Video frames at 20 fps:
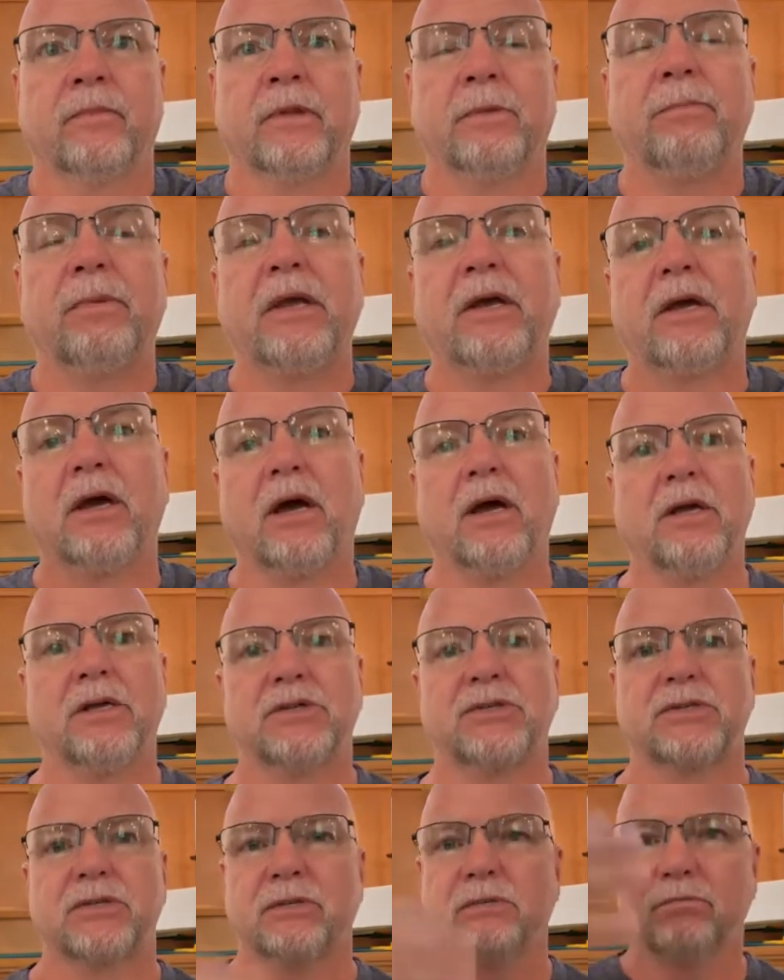
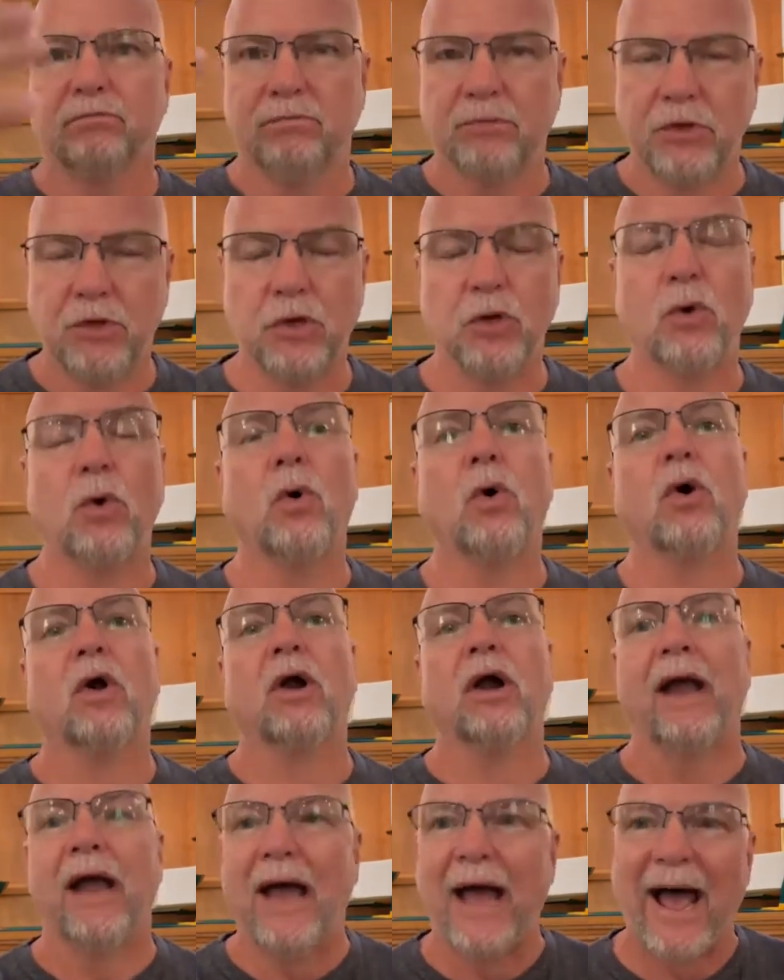Because
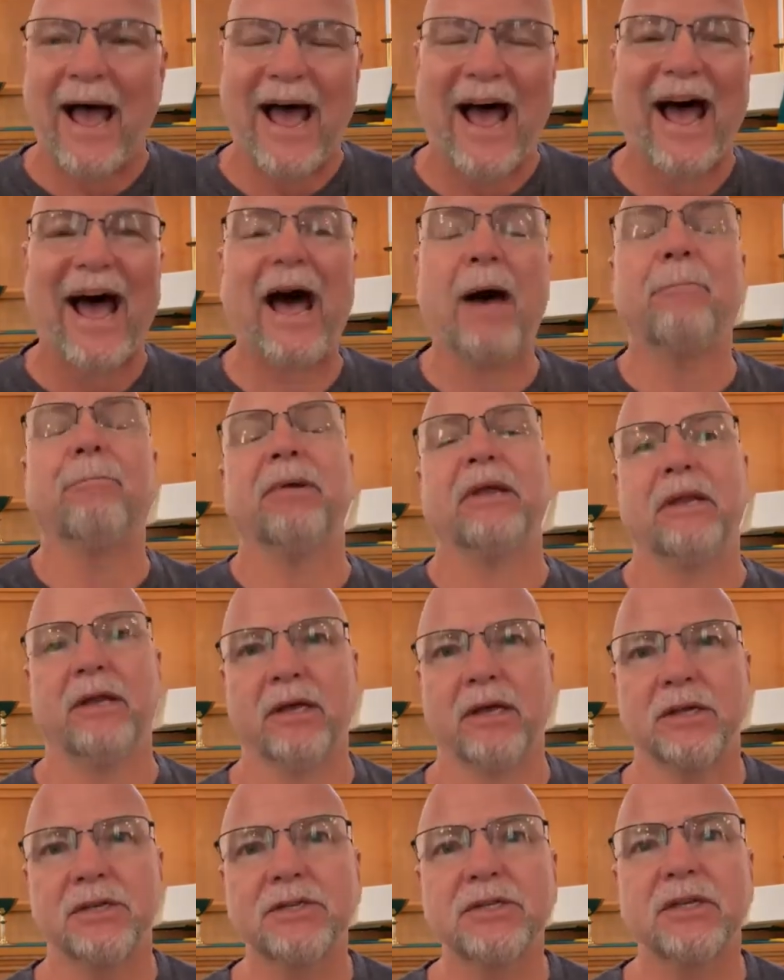your
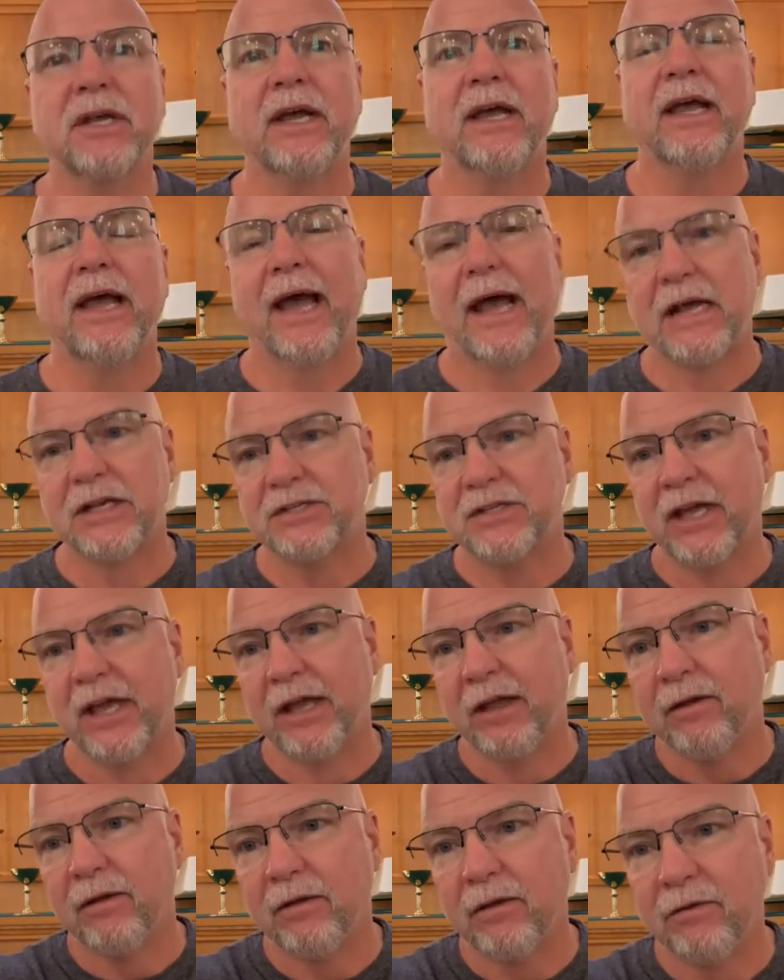happiness as
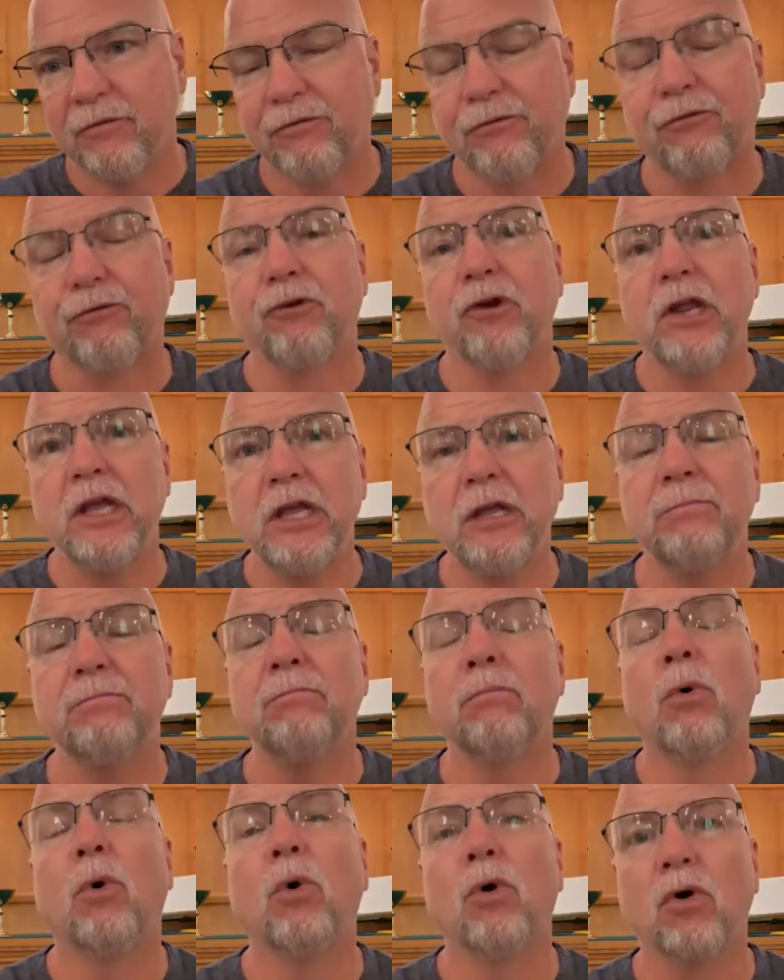a free
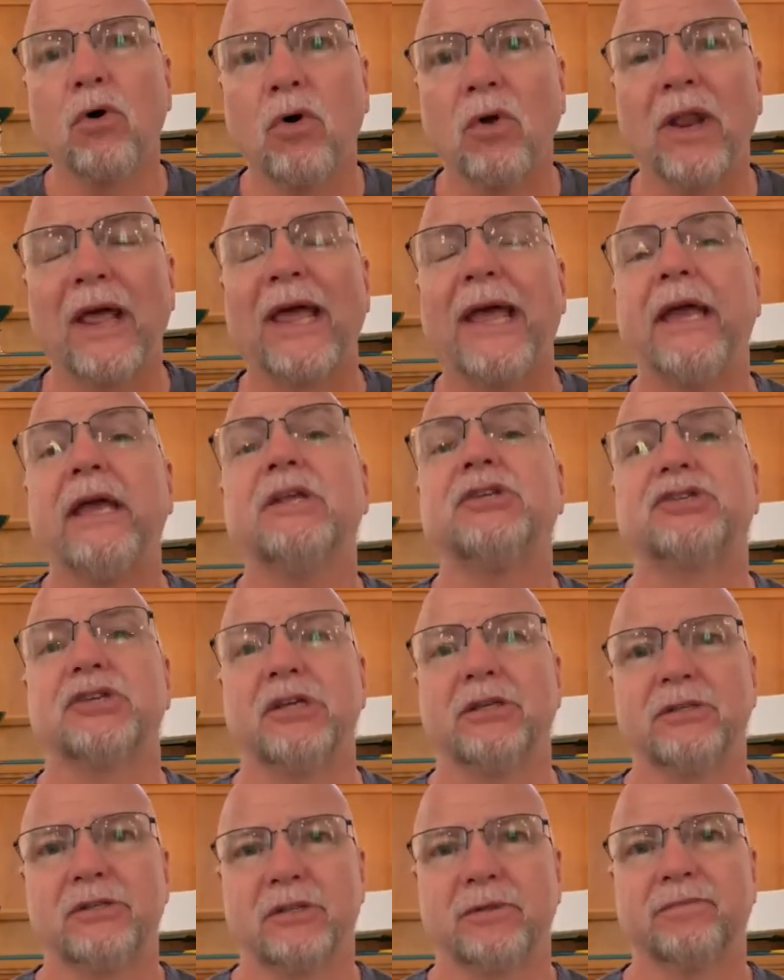moral
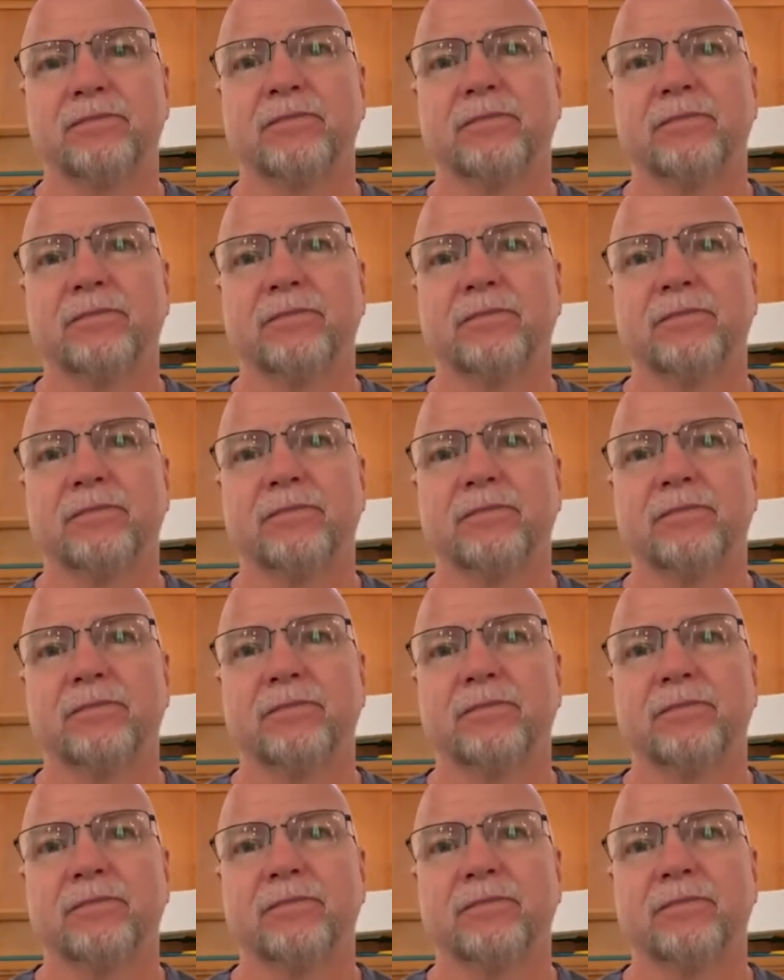agent